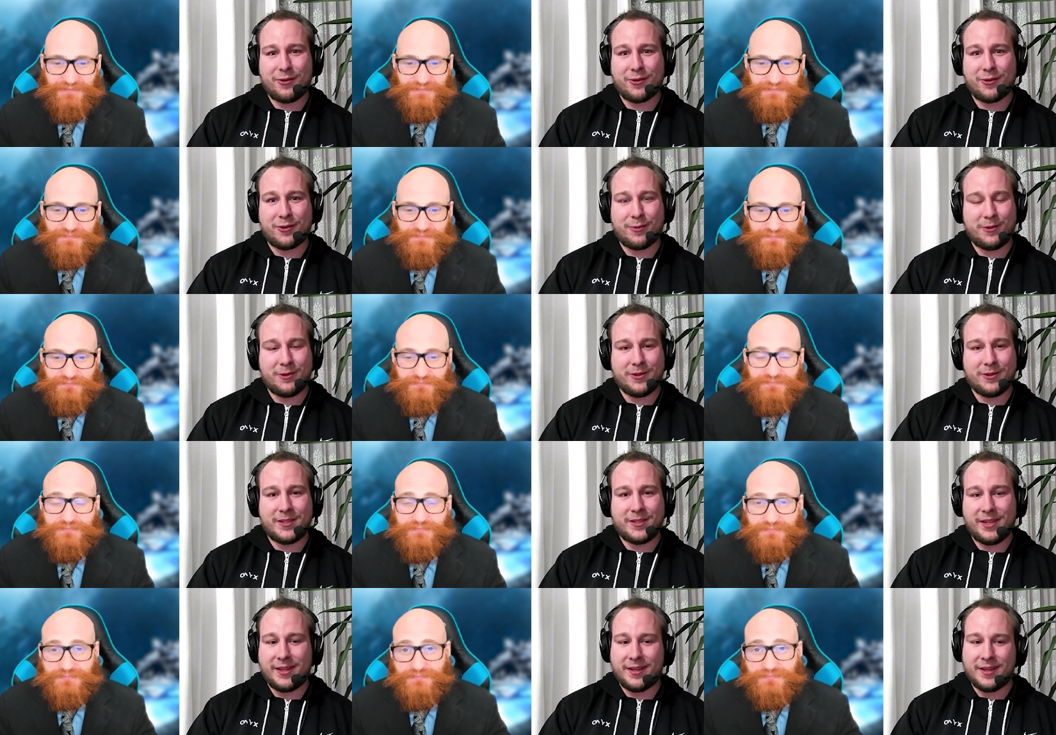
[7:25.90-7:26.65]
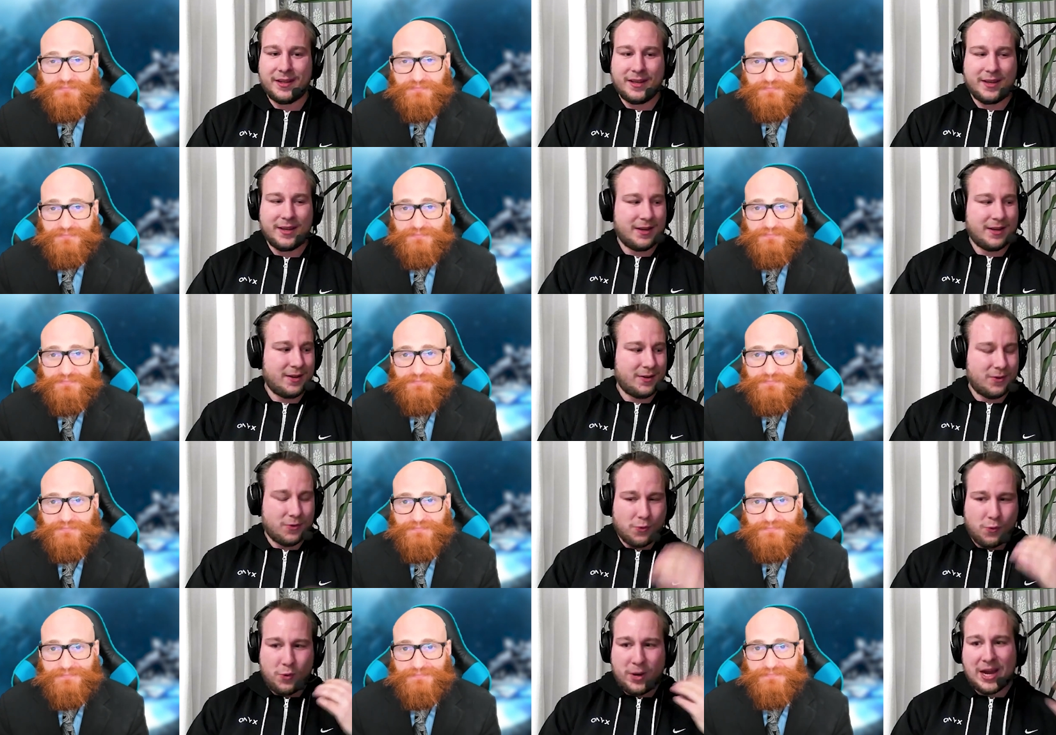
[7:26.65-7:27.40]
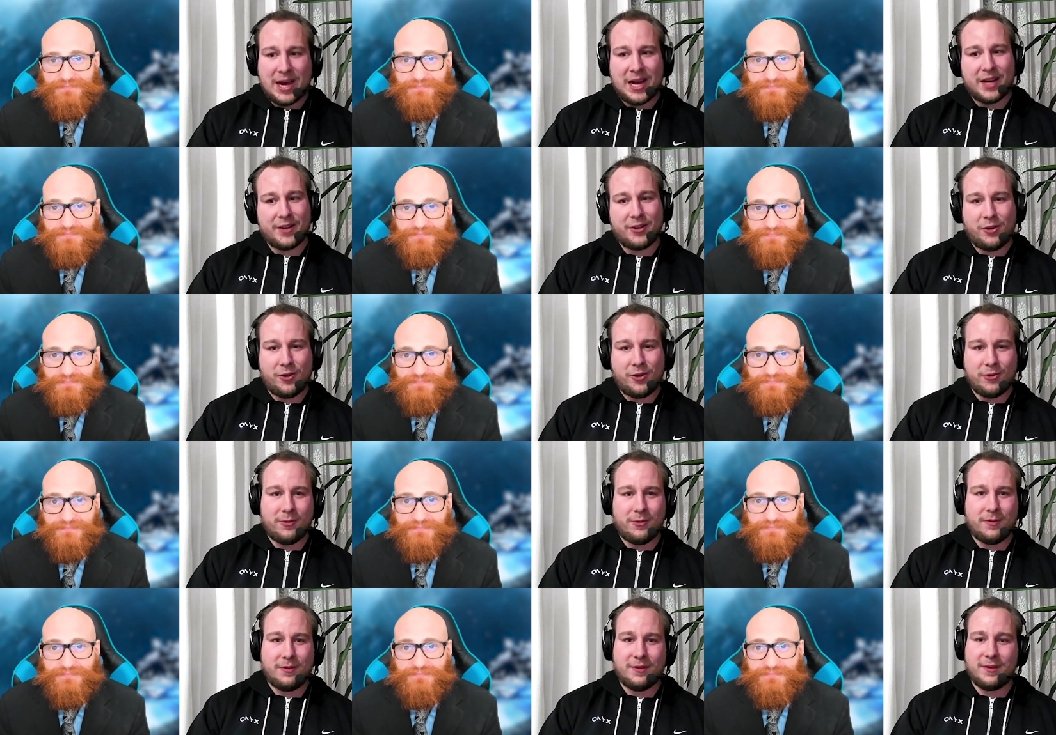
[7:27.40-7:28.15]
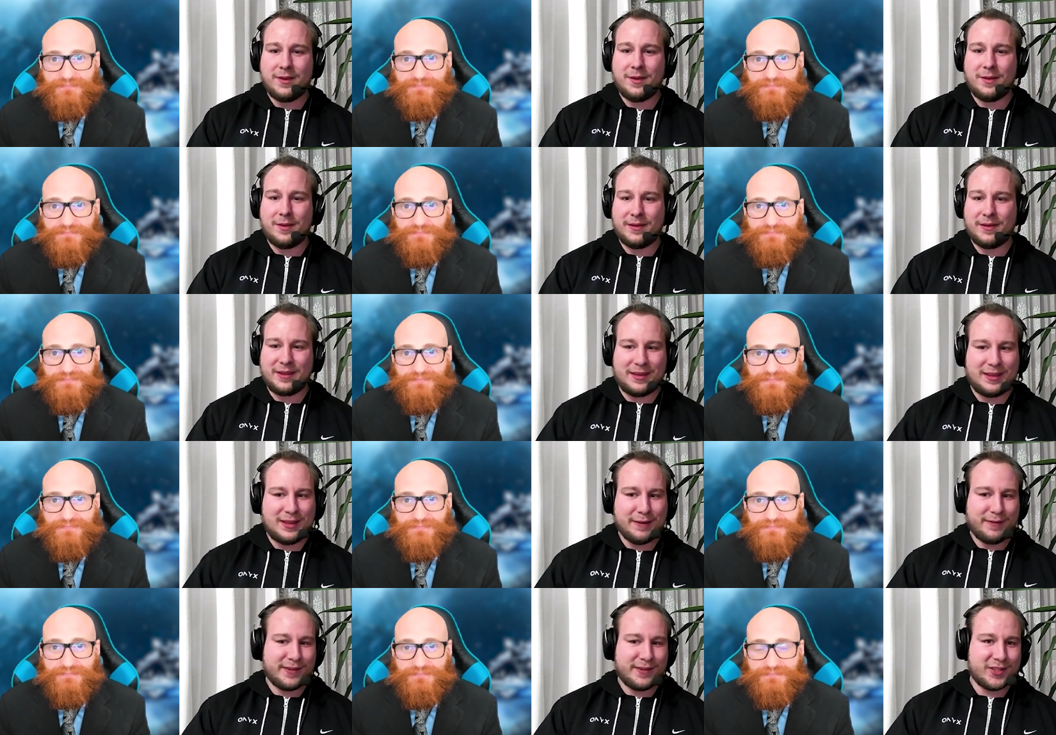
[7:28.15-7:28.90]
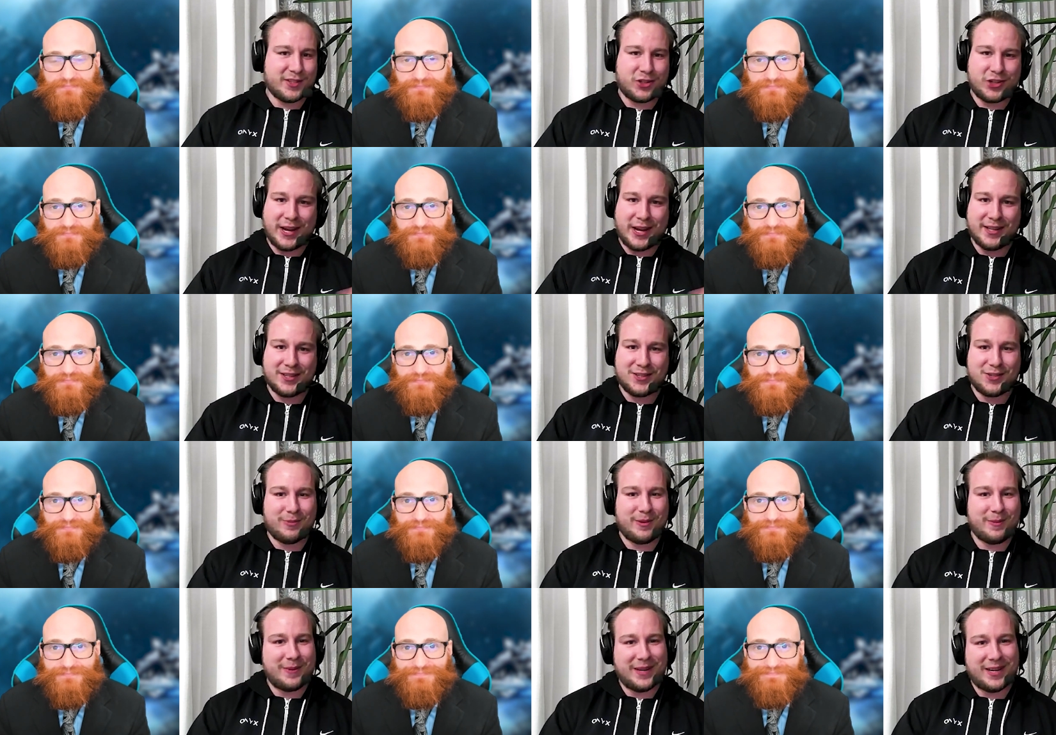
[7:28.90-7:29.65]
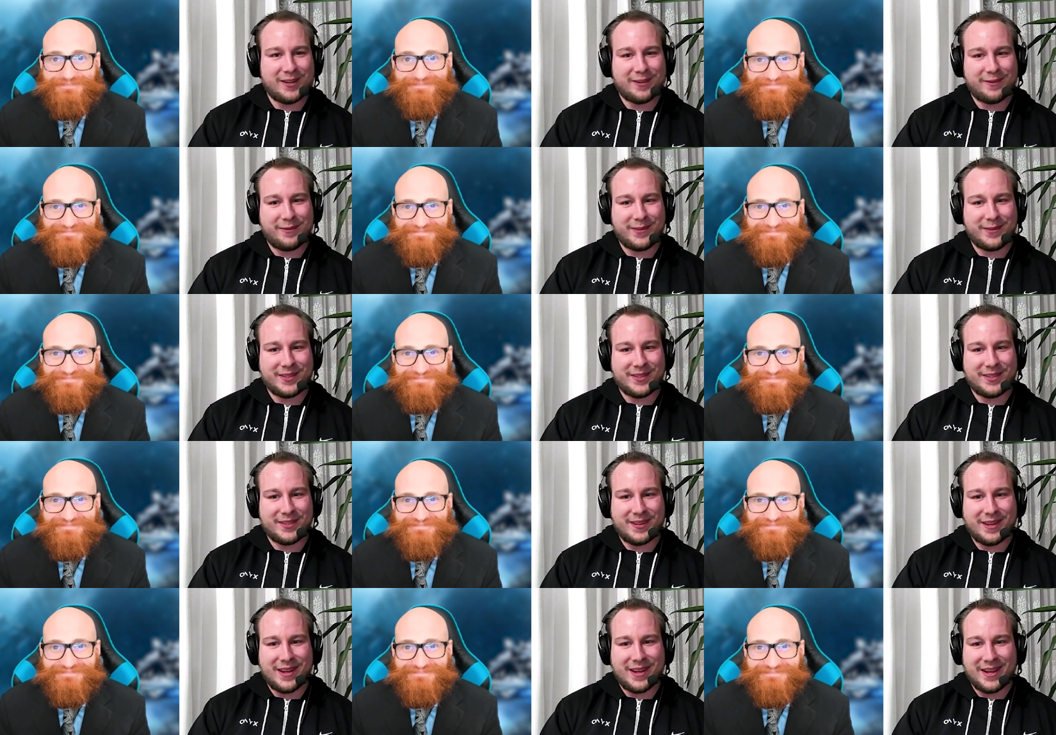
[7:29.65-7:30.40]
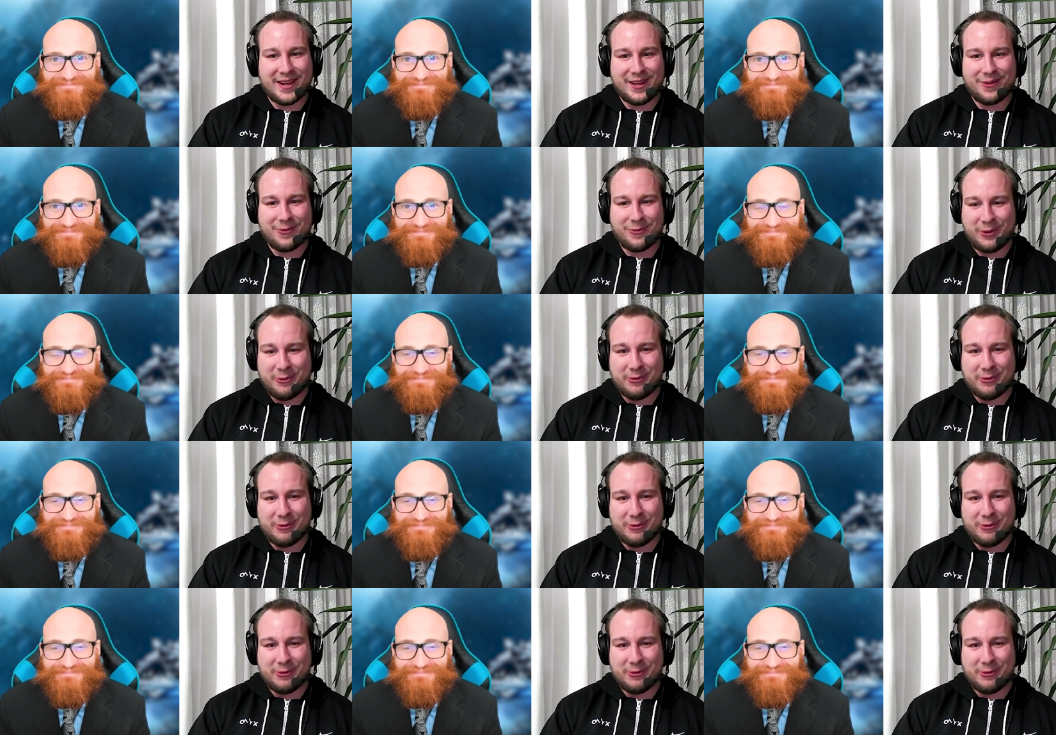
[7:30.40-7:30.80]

Speaker 1: the community. We are new. Give us a chance to be part of it, and we